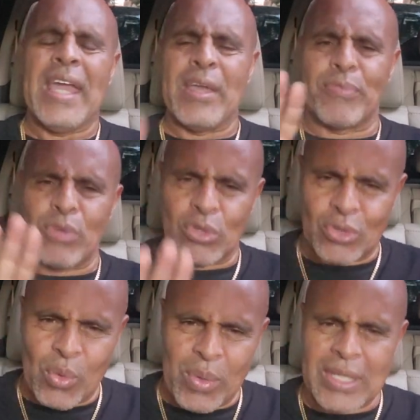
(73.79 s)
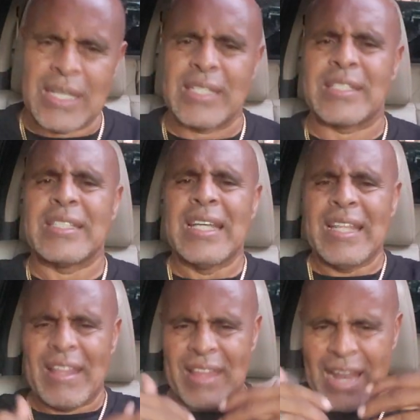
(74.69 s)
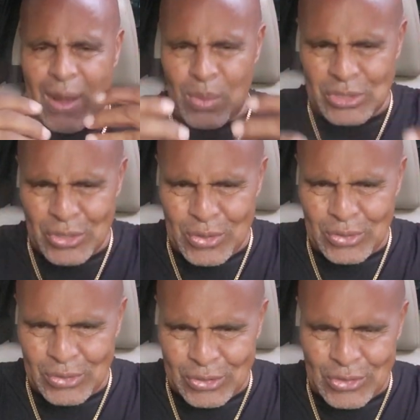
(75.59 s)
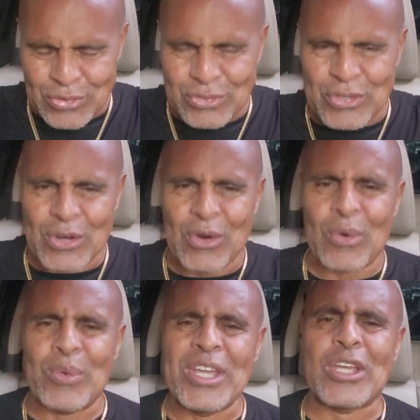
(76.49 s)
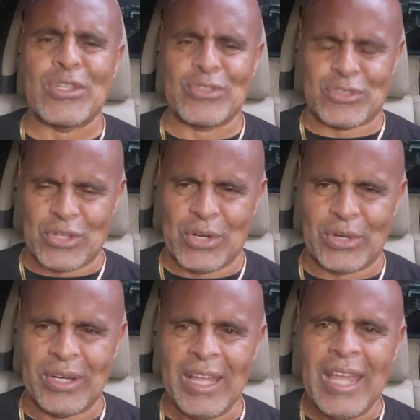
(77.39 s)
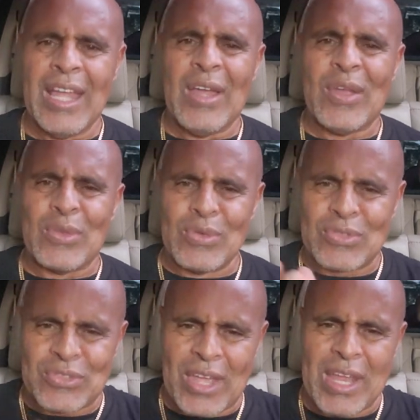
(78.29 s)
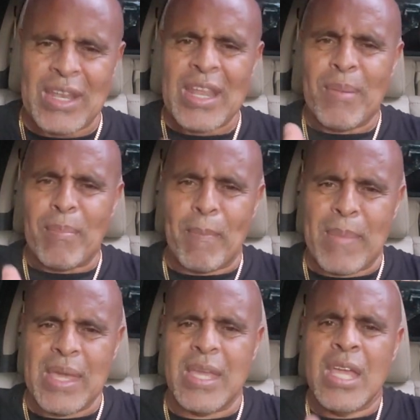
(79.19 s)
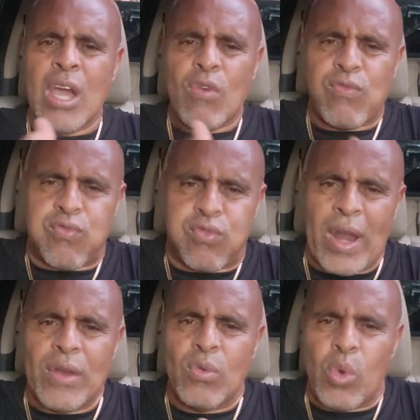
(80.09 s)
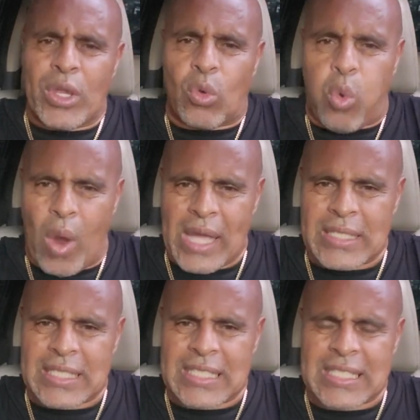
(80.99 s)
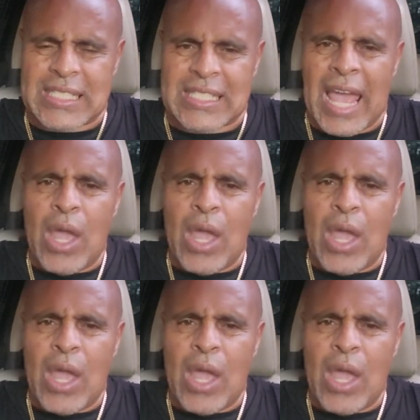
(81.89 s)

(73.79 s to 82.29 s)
If you're doing this, then I want you to consider or reconsider. You send me friend requests